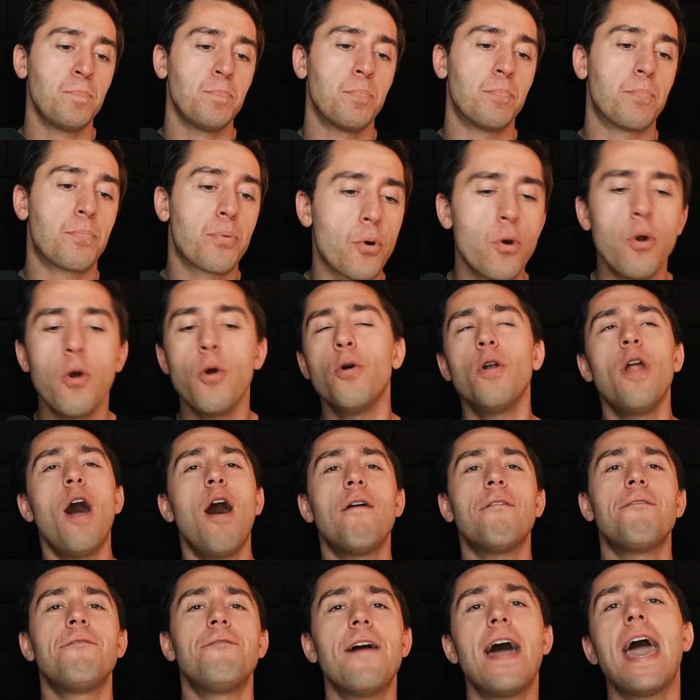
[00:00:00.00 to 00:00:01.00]

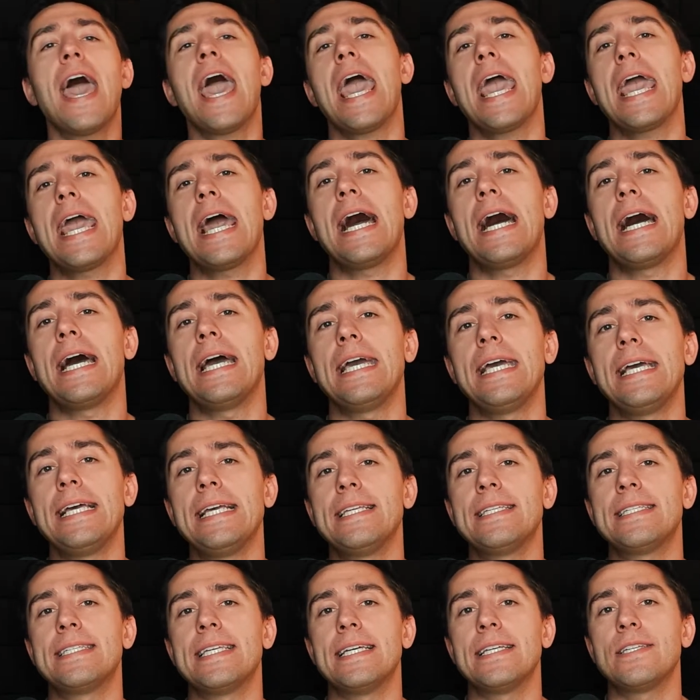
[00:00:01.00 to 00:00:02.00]
Bruno Ferreira
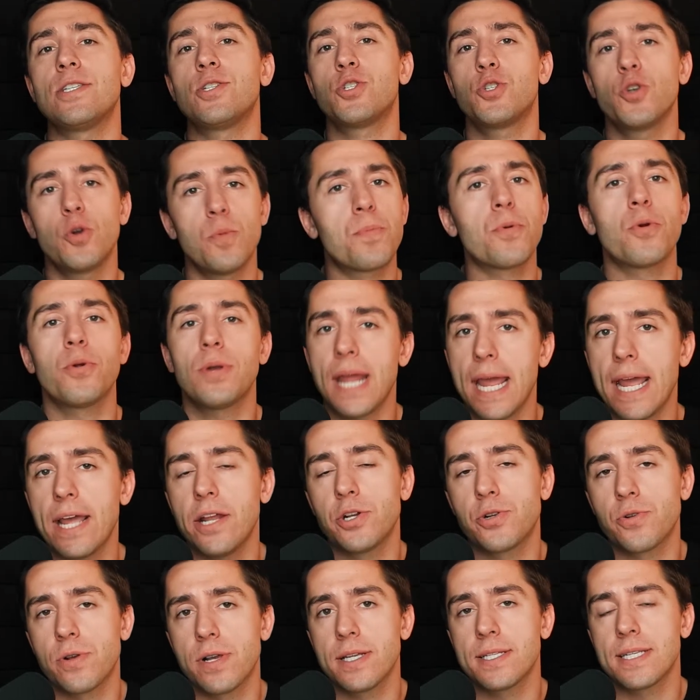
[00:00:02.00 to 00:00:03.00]
is super
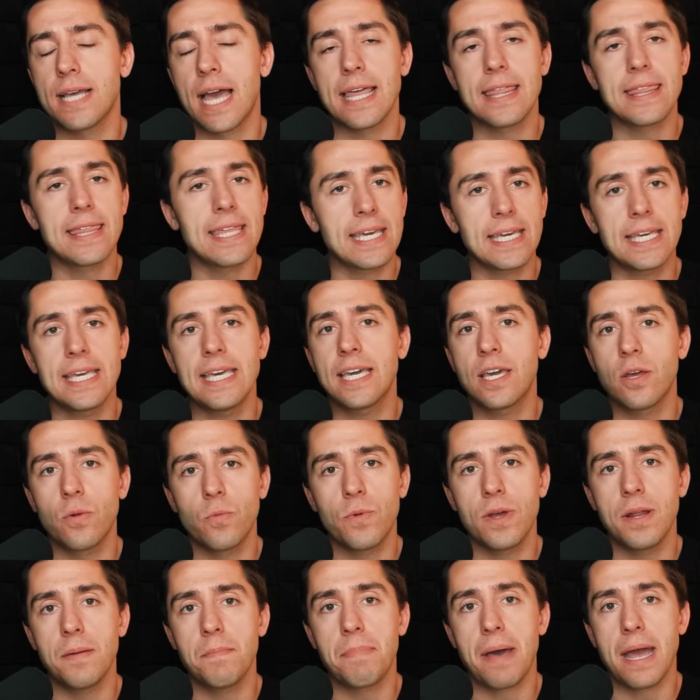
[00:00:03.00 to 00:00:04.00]
dangerous. I think he can
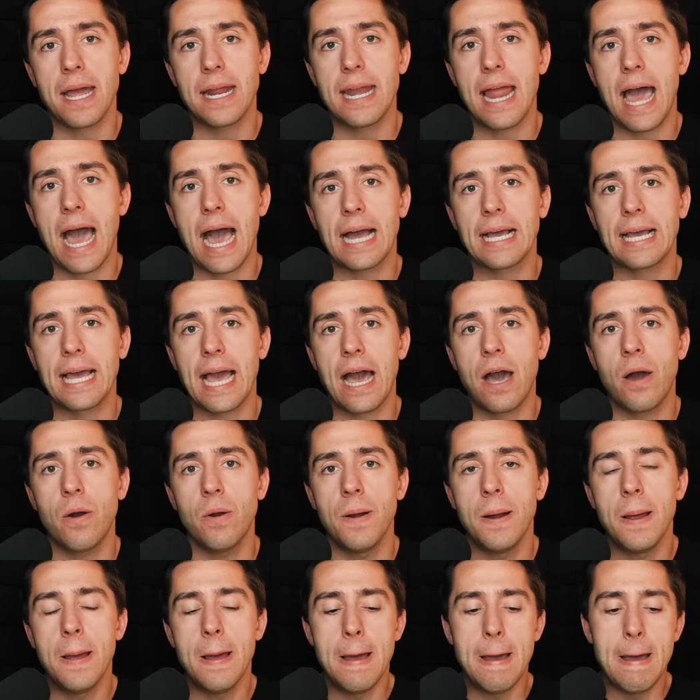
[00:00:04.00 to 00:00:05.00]
win by
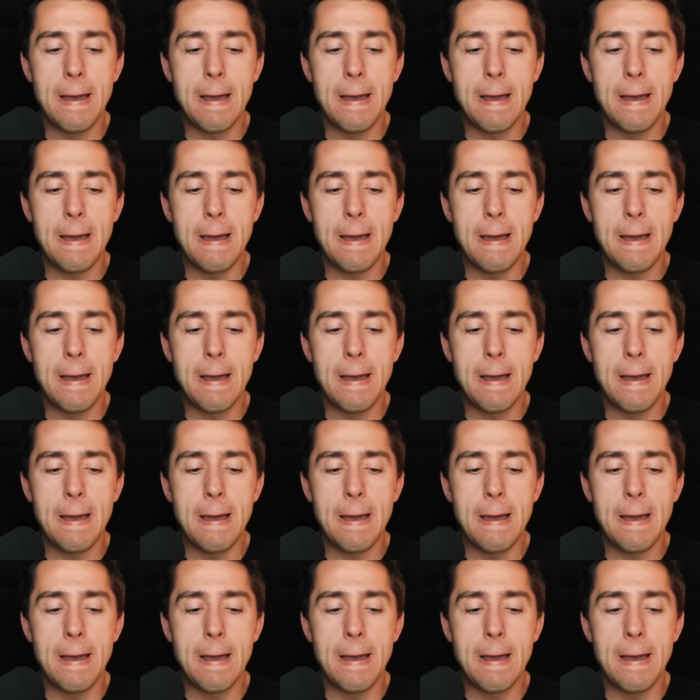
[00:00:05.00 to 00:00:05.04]
knockout.